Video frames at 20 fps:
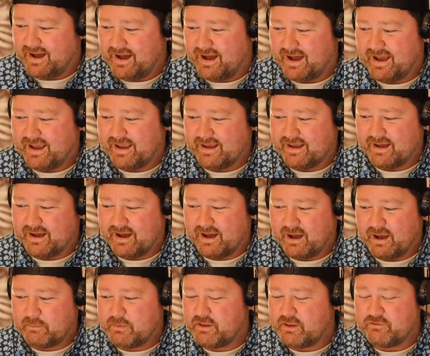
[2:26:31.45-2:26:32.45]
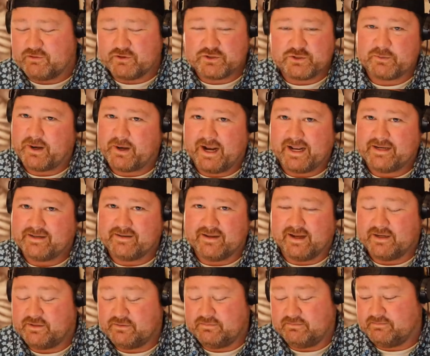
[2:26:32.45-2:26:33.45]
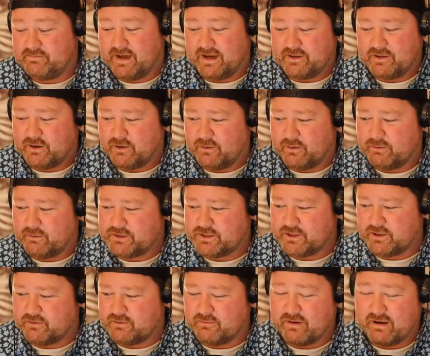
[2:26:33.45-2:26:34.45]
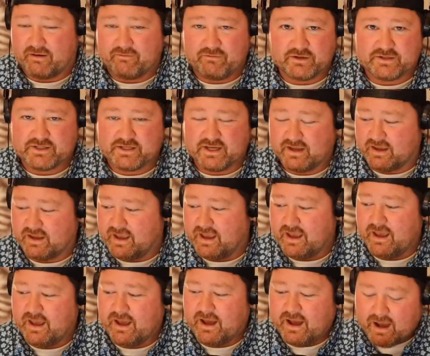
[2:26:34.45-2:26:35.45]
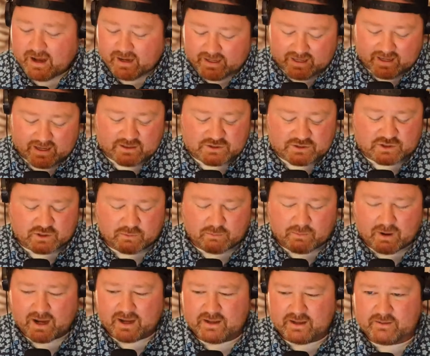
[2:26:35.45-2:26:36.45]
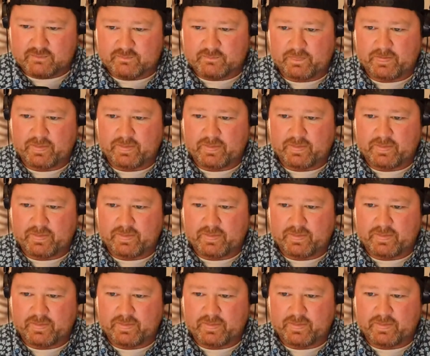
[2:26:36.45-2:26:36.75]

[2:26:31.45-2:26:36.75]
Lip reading: I'll be the first to admit I don't know what you're referencing. Again, so my